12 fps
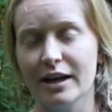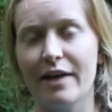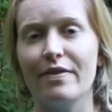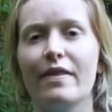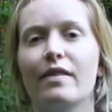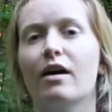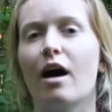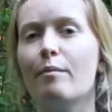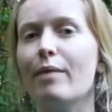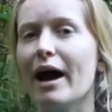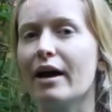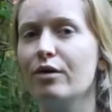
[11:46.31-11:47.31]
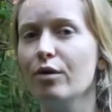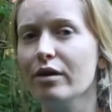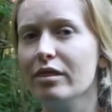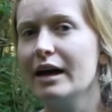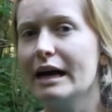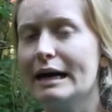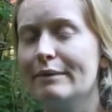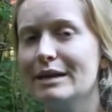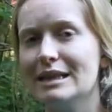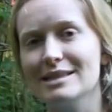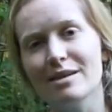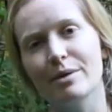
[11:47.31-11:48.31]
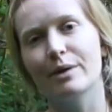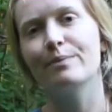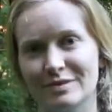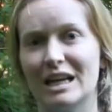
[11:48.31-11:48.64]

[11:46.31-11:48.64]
and then they'll come back north in the summer.